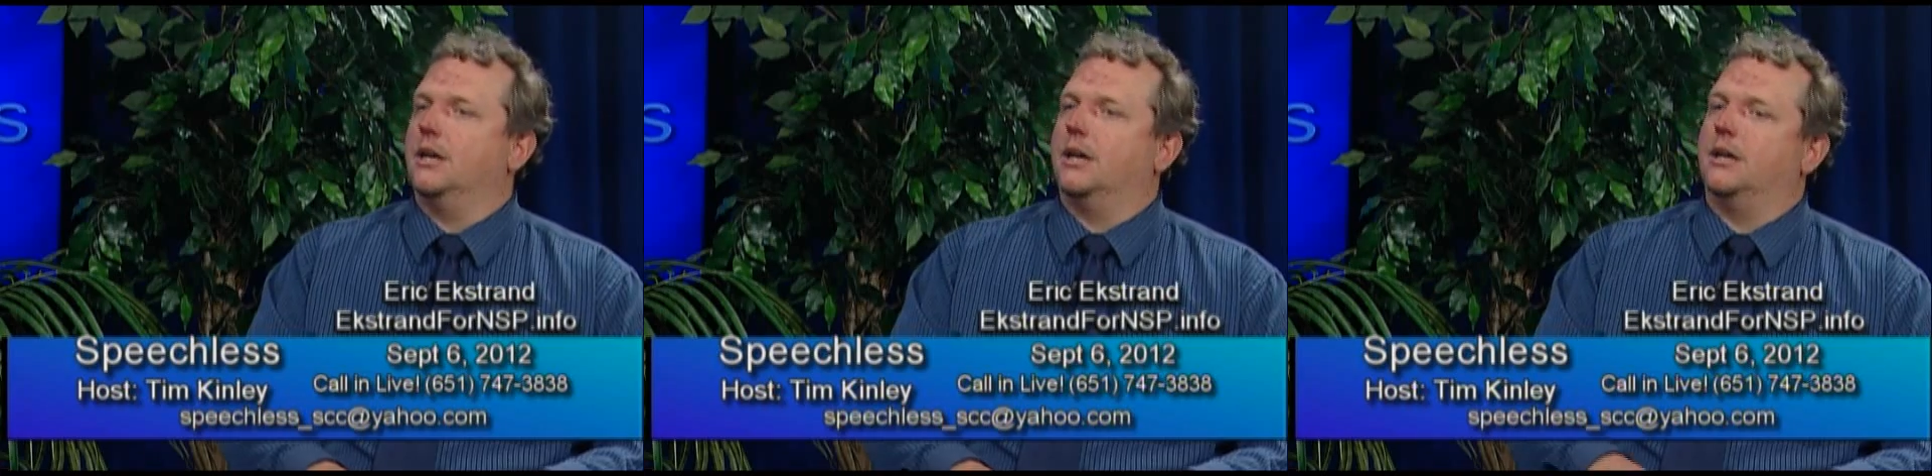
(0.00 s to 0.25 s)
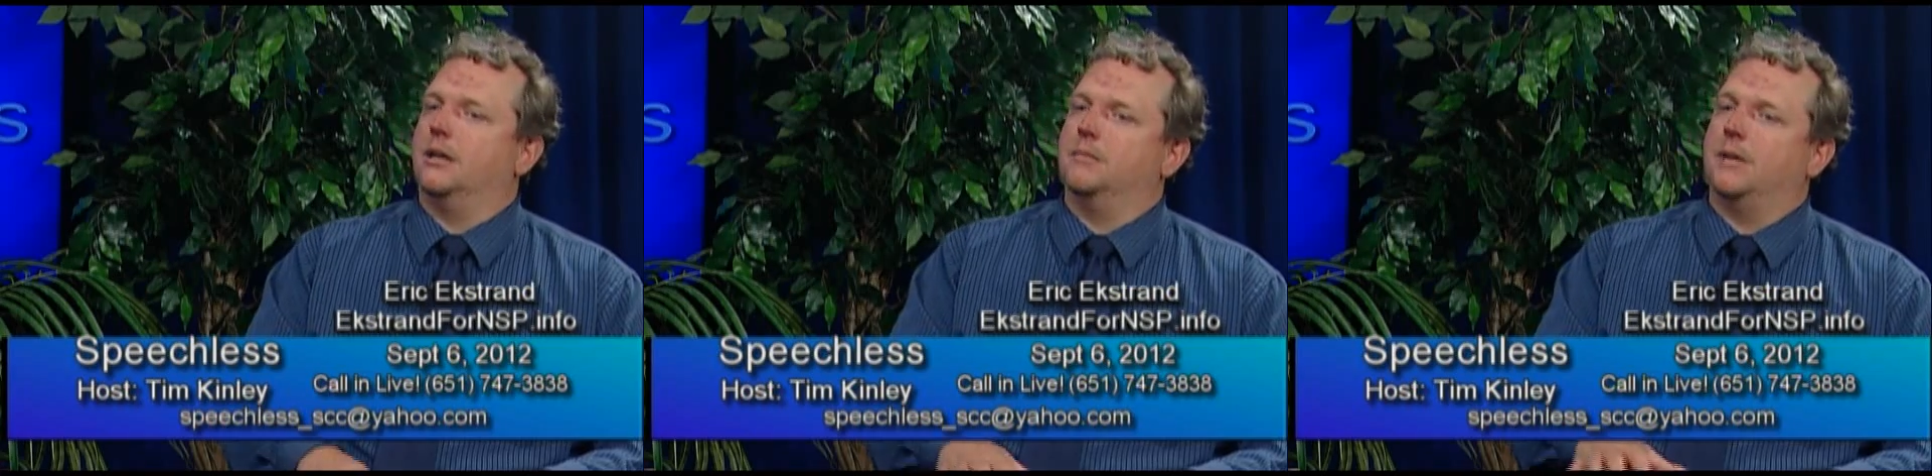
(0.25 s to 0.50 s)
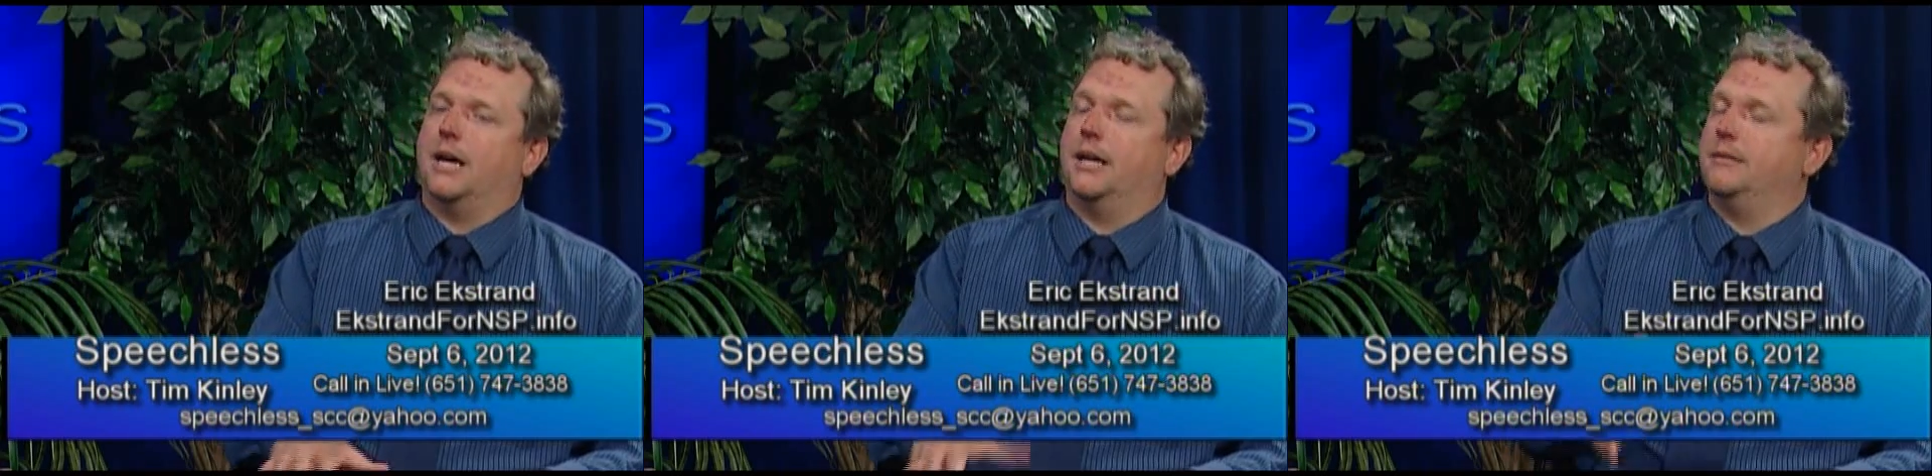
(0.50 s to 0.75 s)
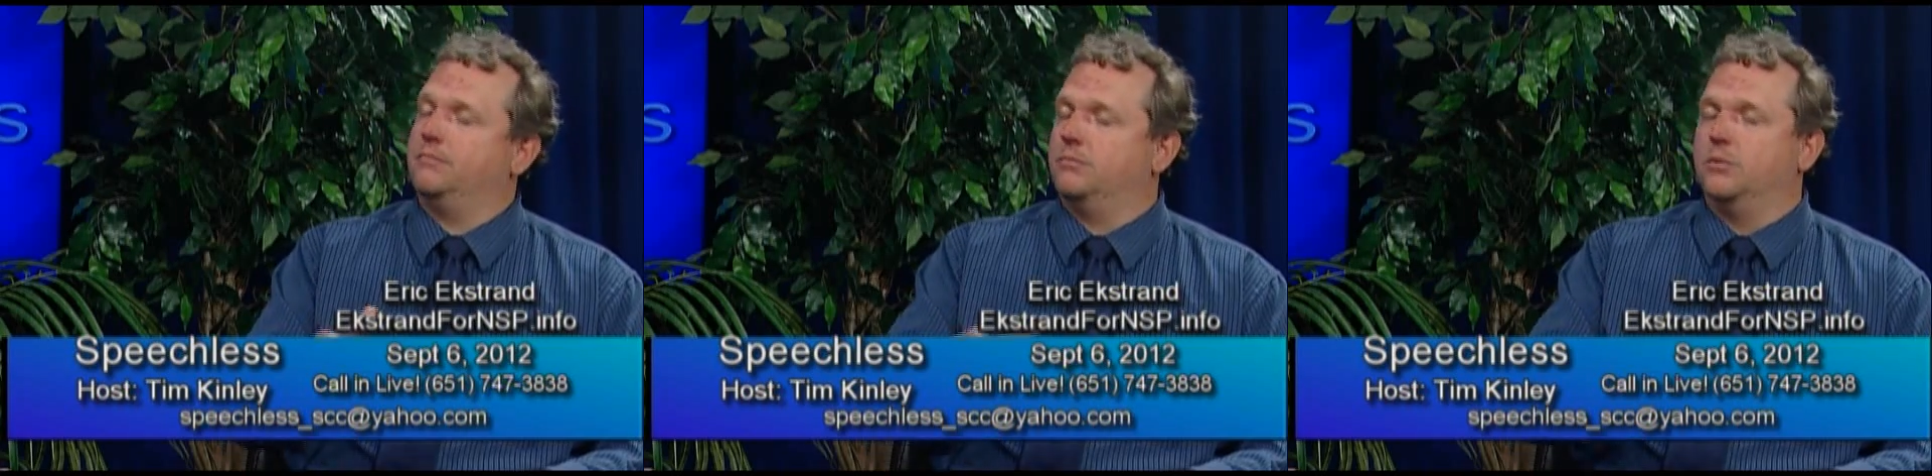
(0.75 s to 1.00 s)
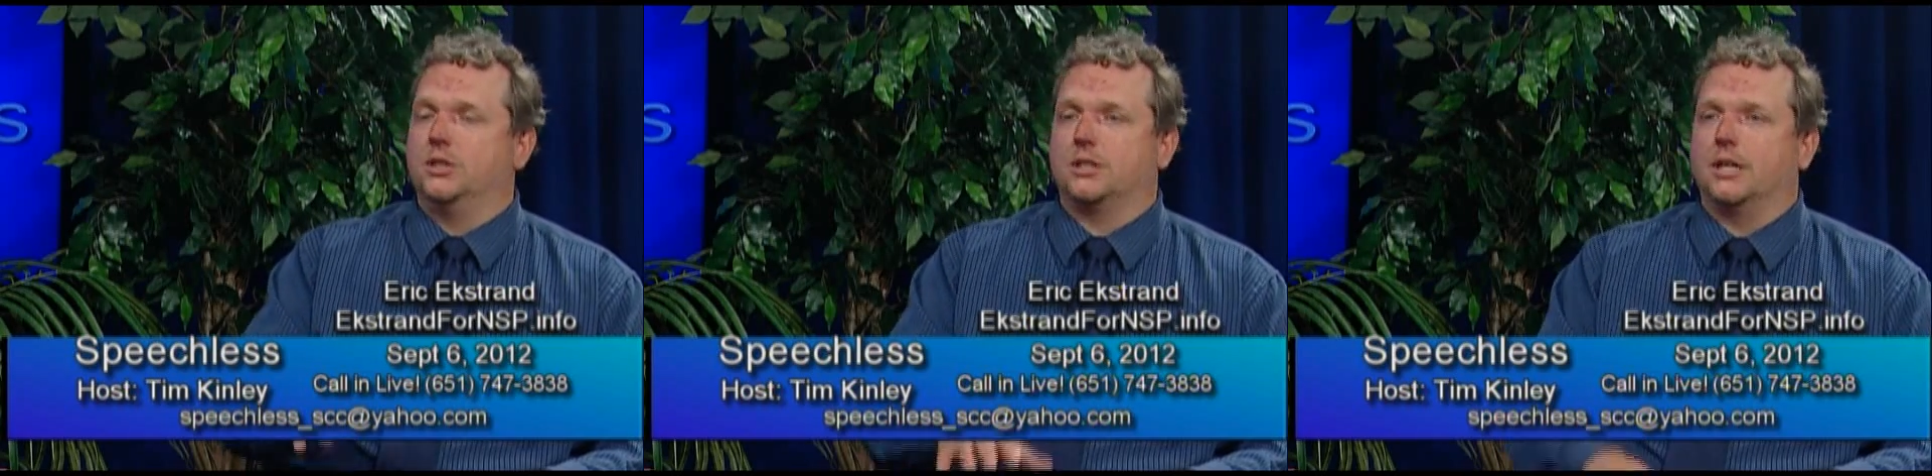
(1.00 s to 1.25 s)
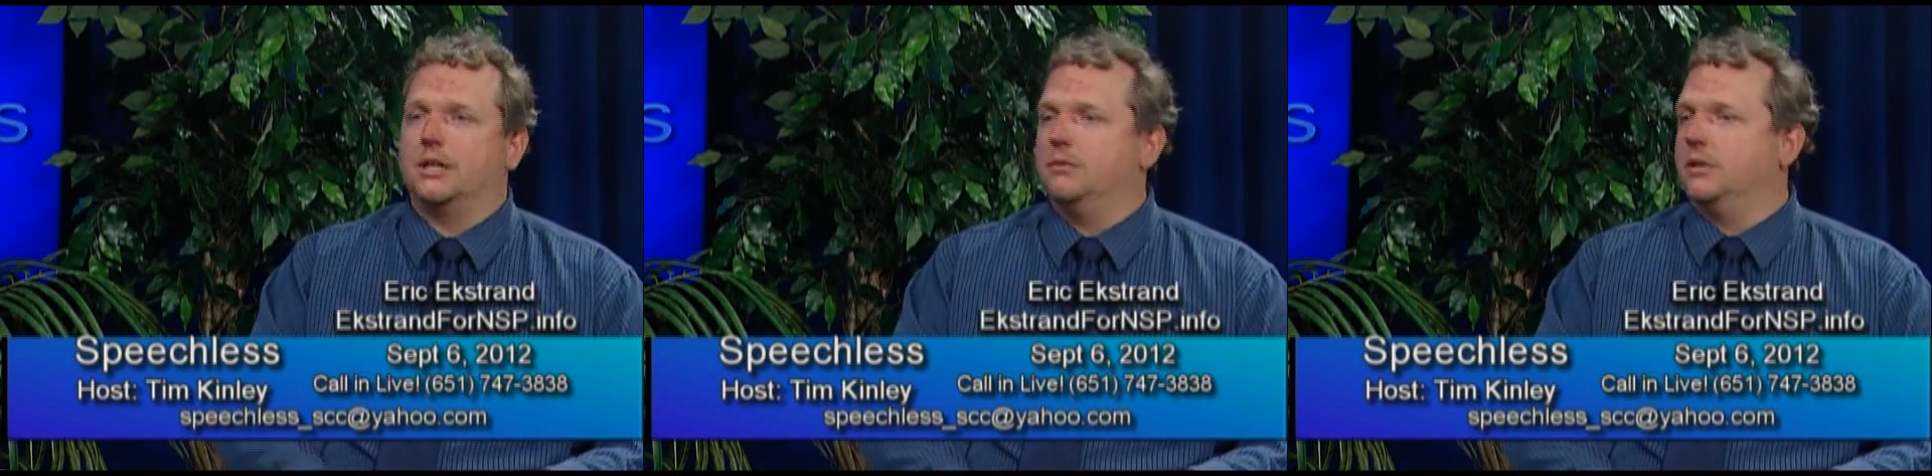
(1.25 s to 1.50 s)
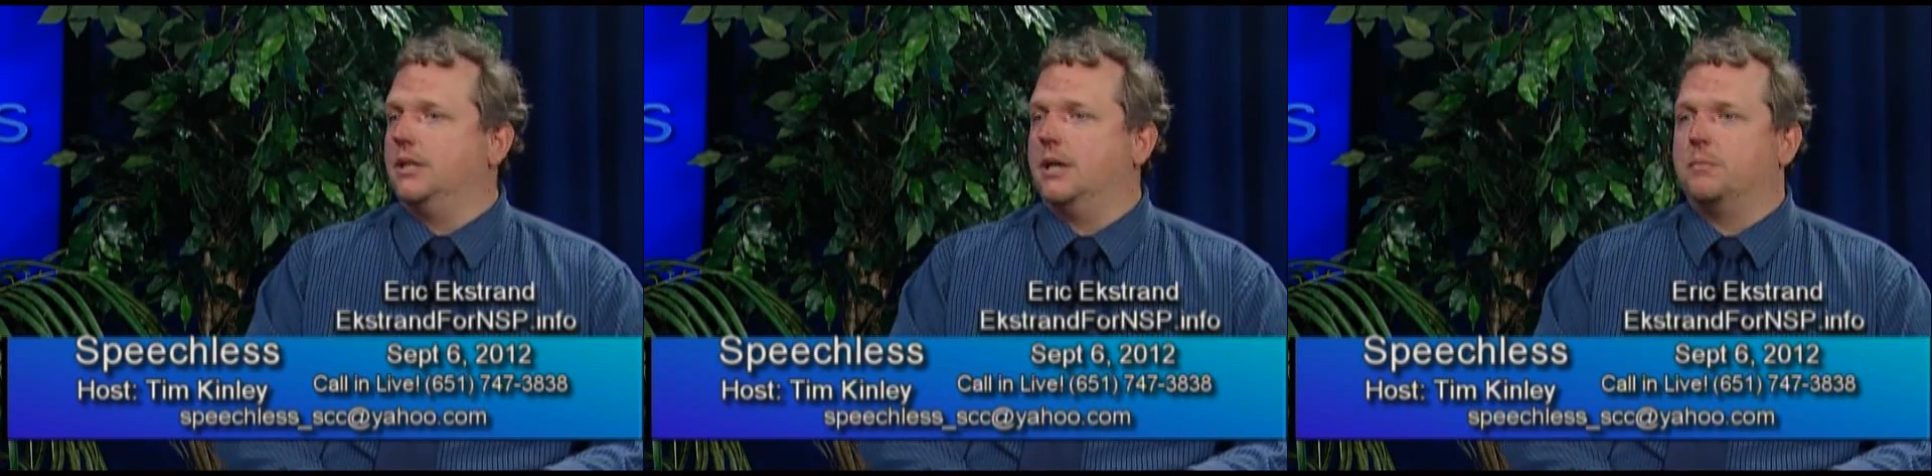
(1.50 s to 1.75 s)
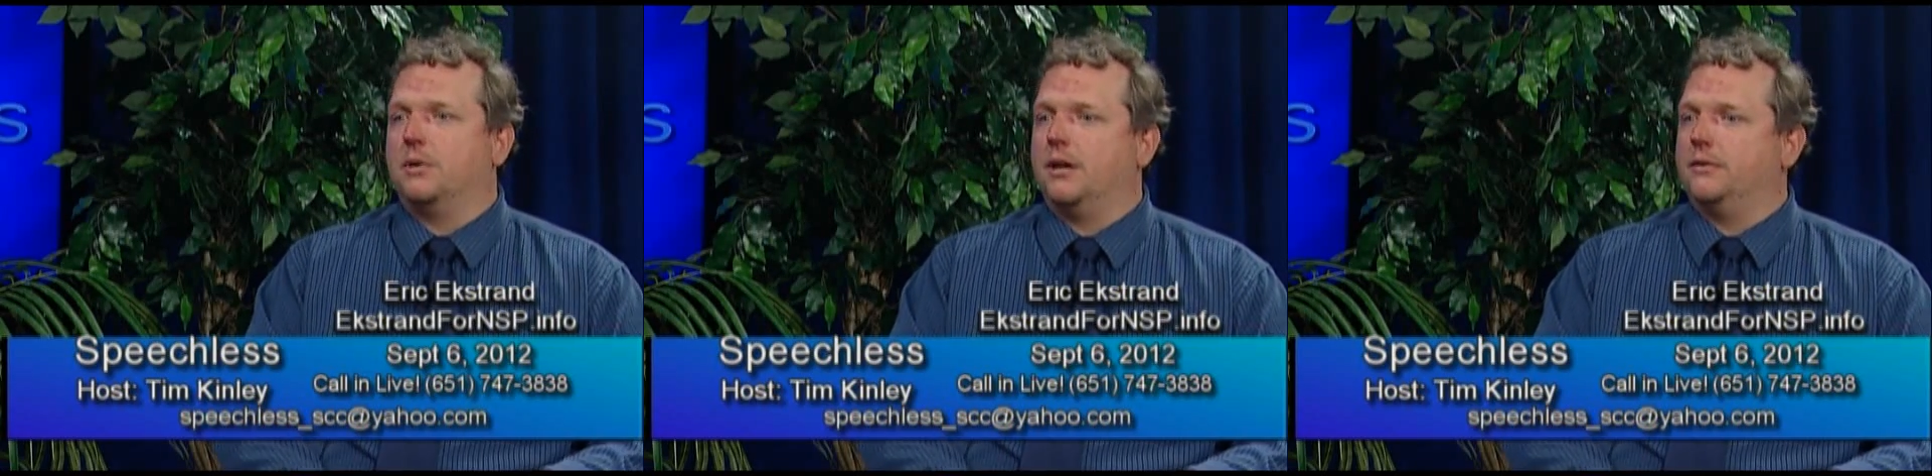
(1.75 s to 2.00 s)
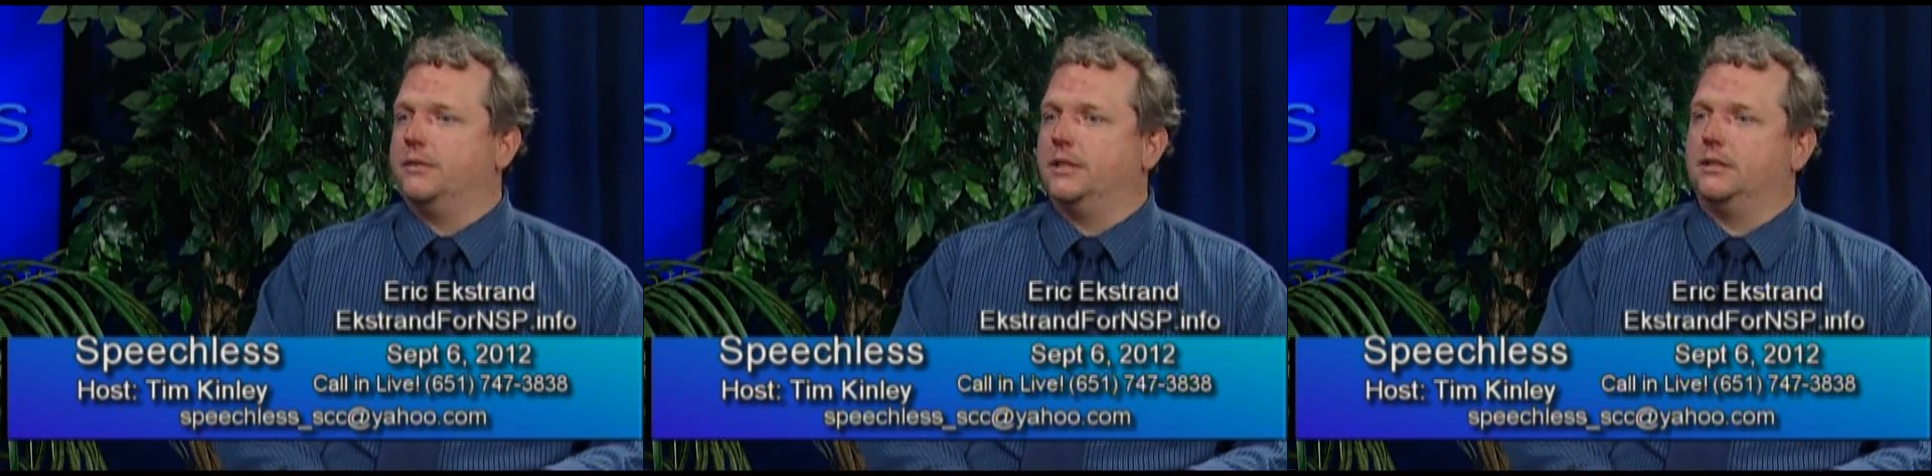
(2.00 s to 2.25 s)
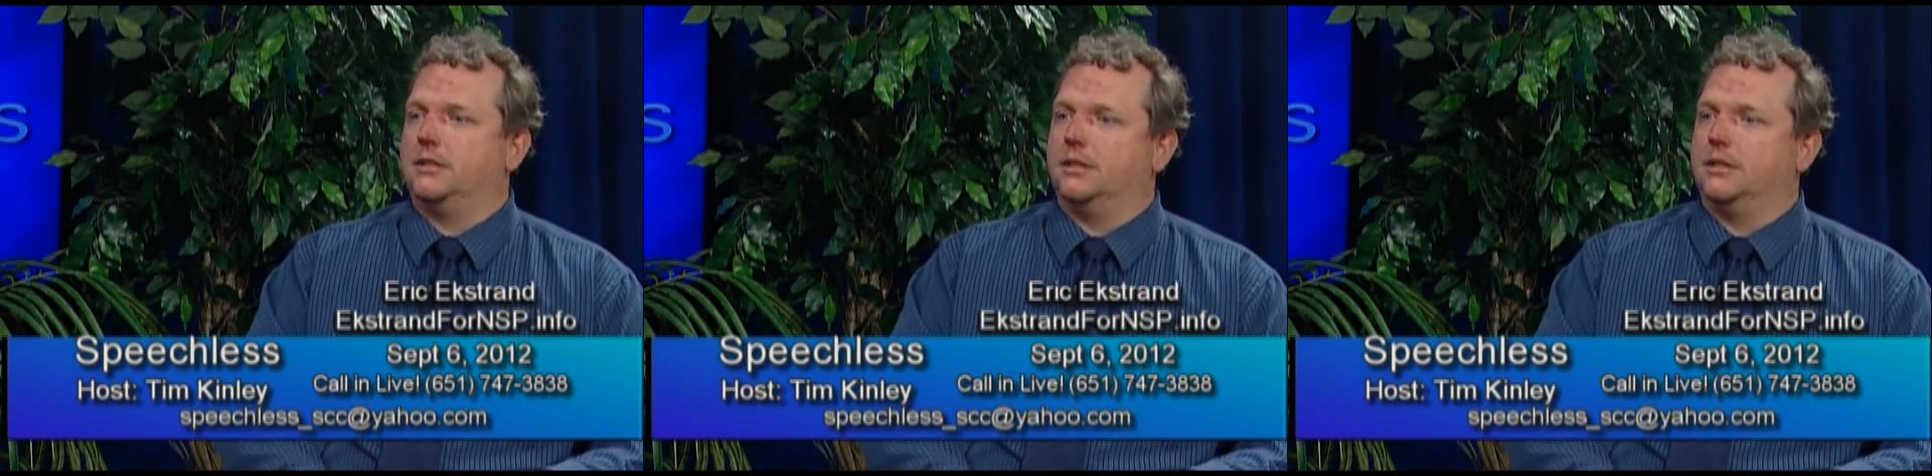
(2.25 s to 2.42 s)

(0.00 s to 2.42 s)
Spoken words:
I was talking to a nonprofit